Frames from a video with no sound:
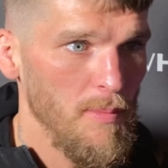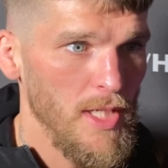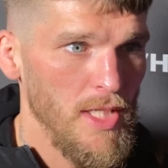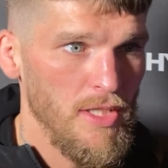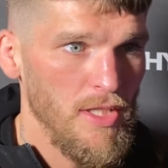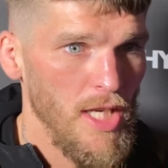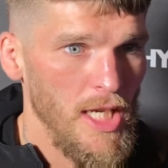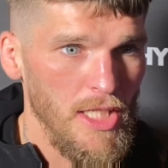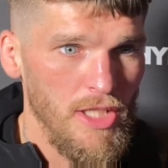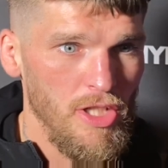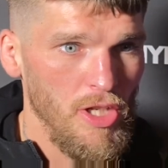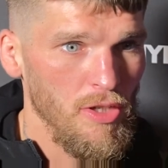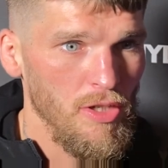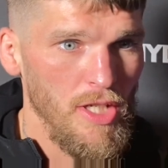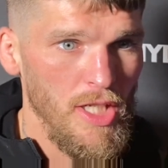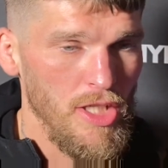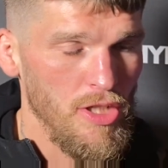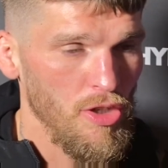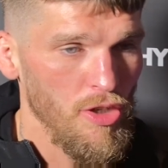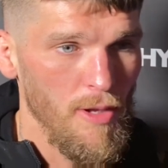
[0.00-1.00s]
He's
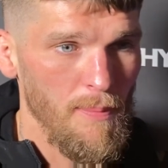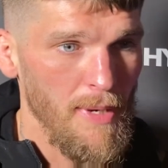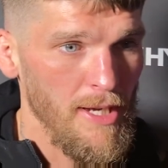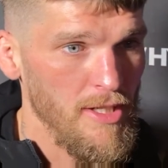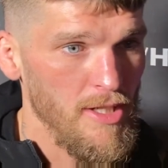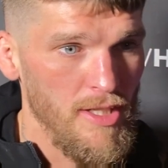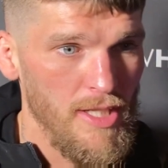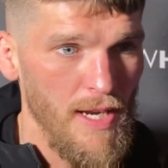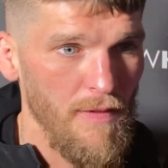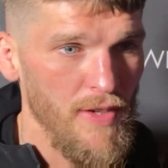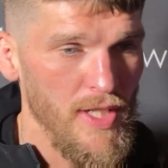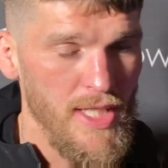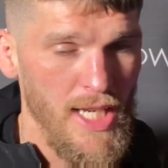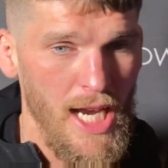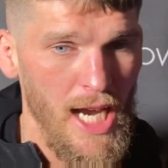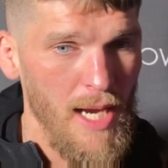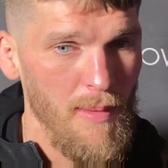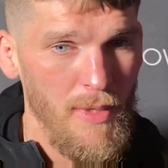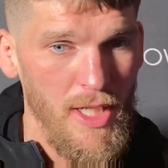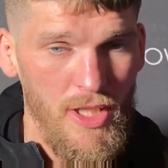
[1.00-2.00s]
done the business every
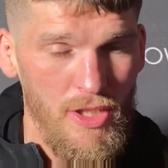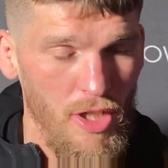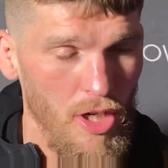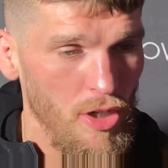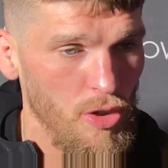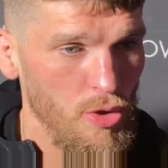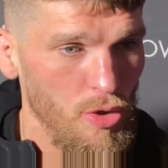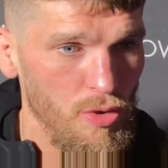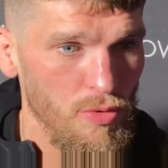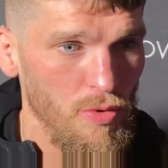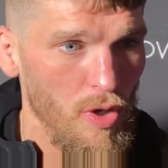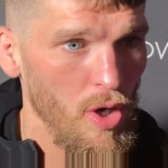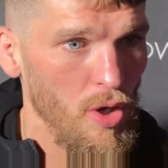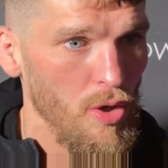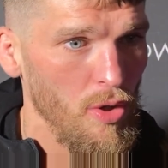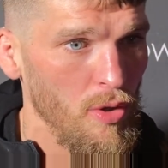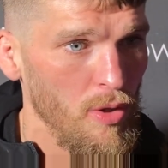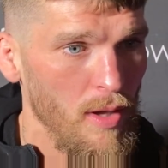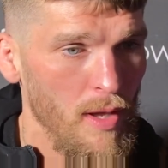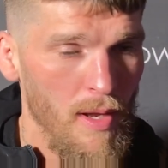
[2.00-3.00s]
time, and he's on a good
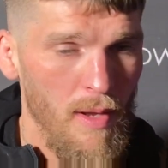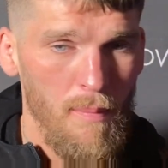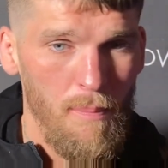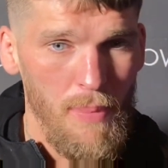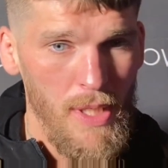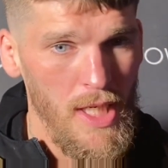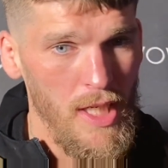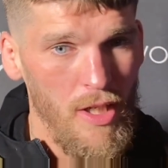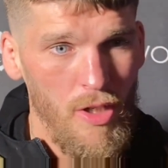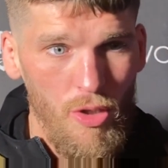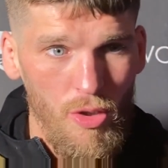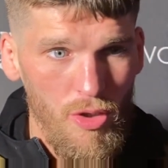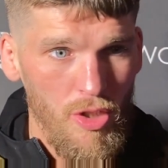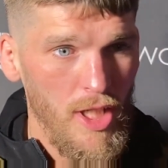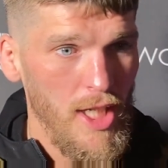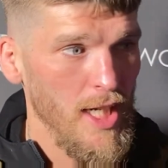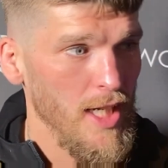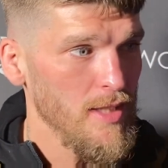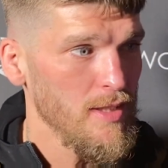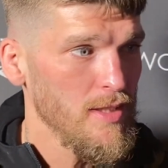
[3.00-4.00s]
roll, beating good
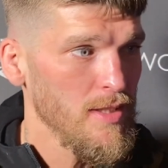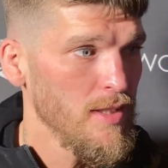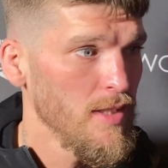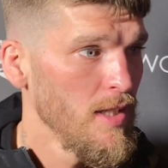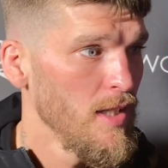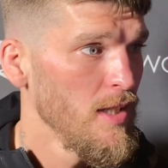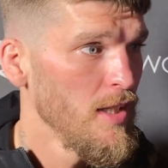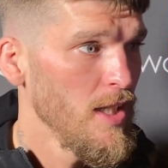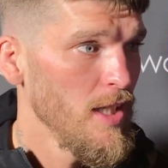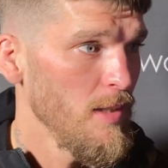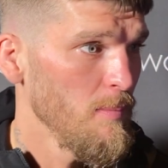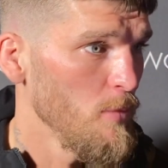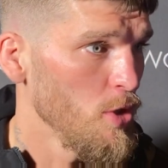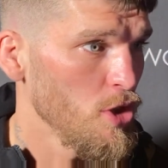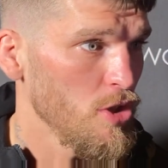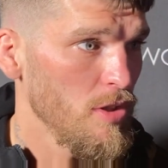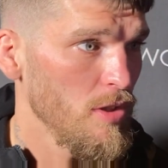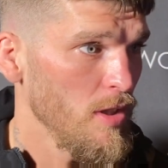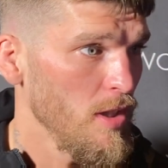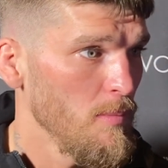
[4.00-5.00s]
kids. He
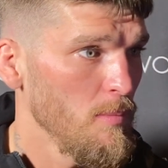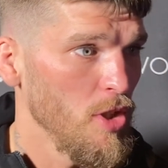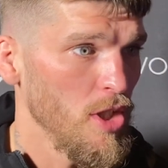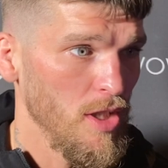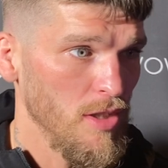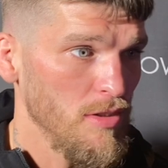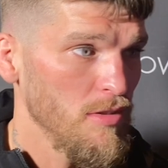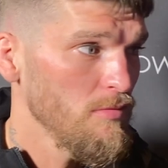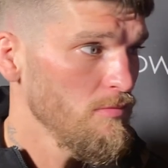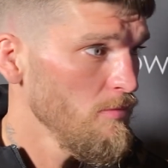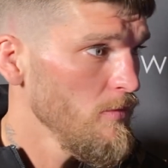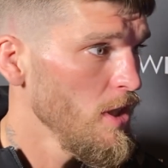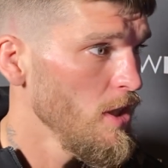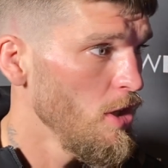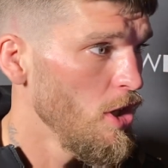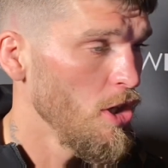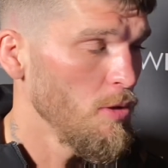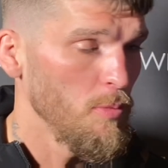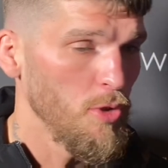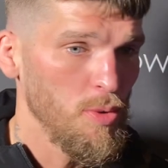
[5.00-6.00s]
must
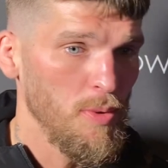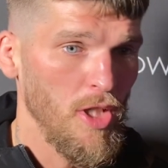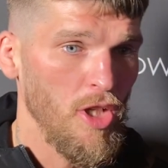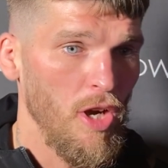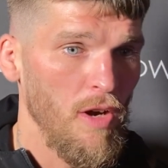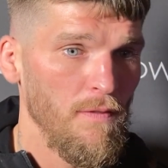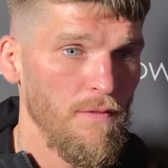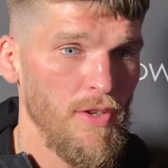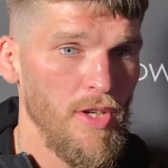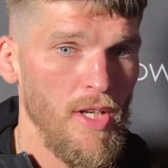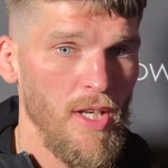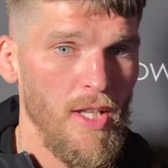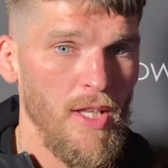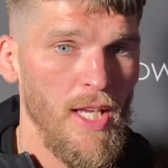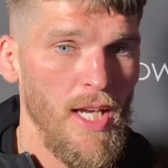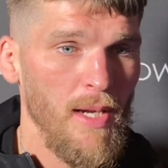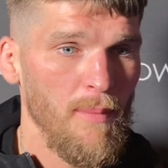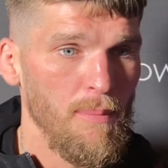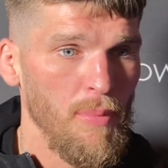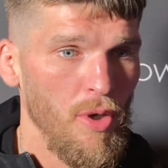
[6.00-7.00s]
be confident in
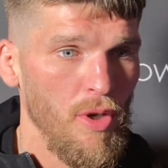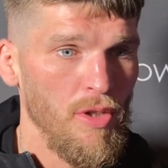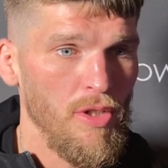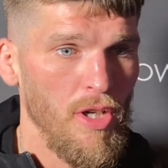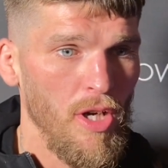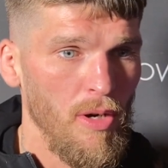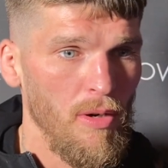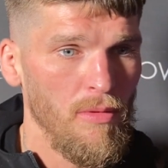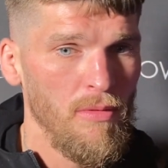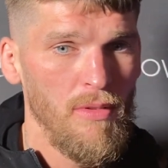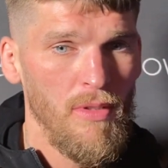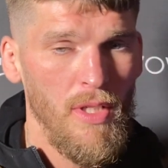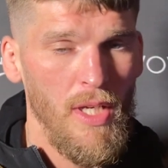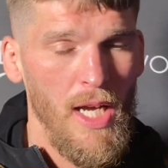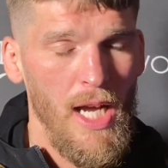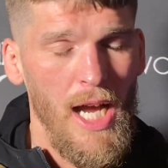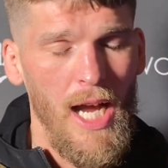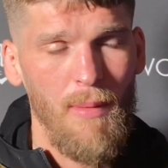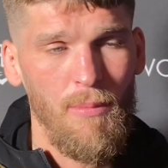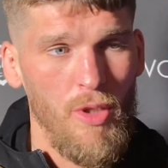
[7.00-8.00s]
that. But you know,
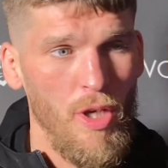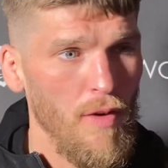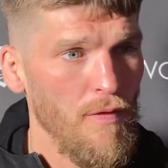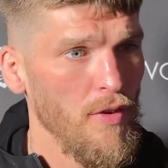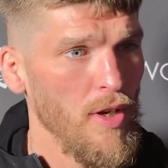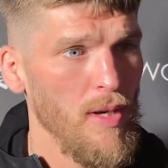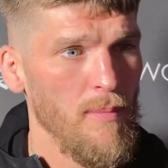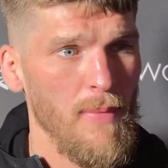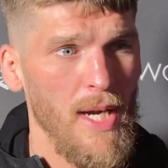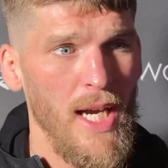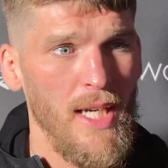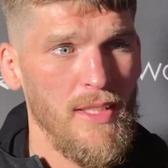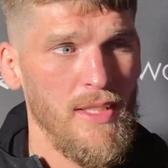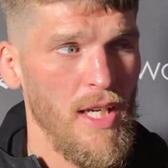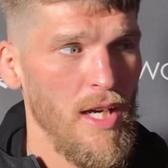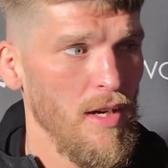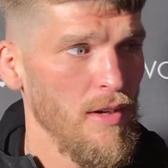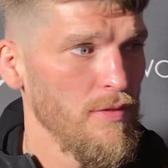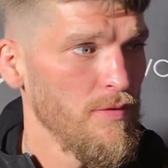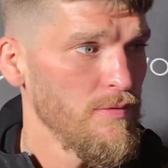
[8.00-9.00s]
I'm confident in
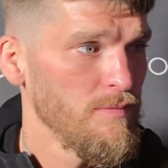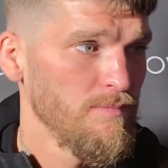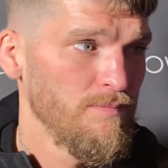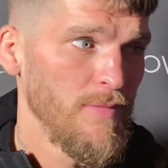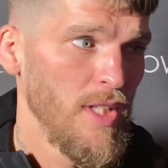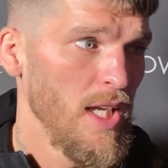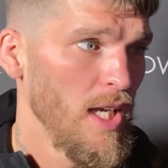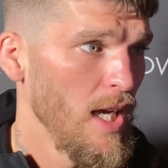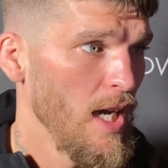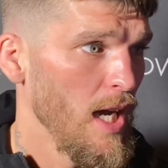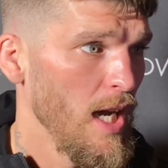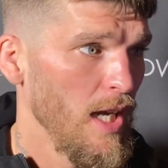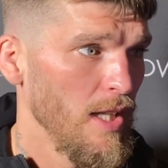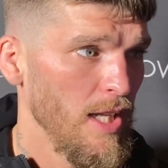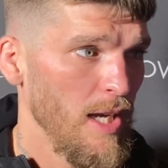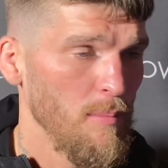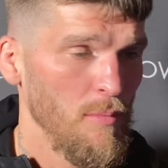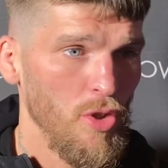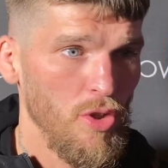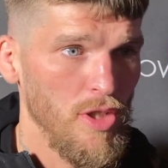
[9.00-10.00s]
myself, and
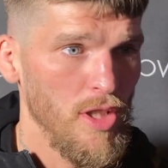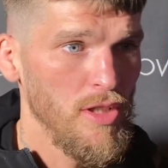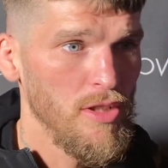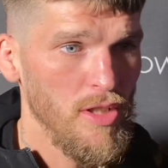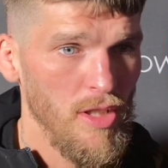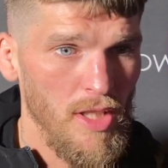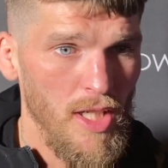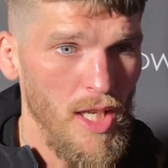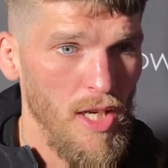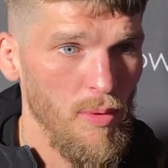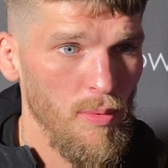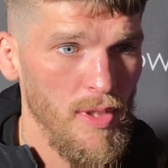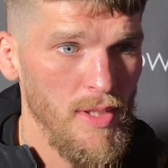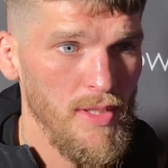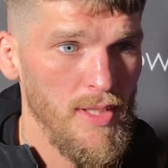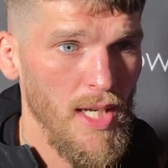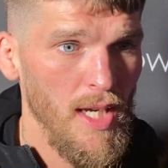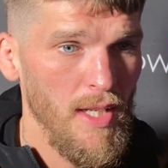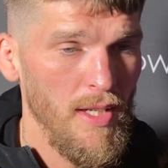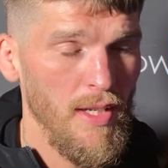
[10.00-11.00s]
I'm looking to get the win
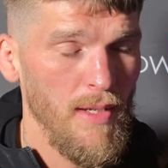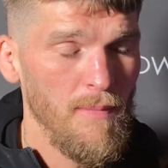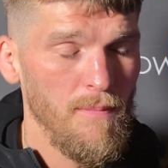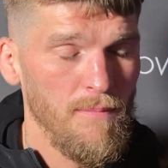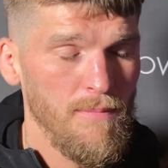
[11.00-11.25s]
Saturday.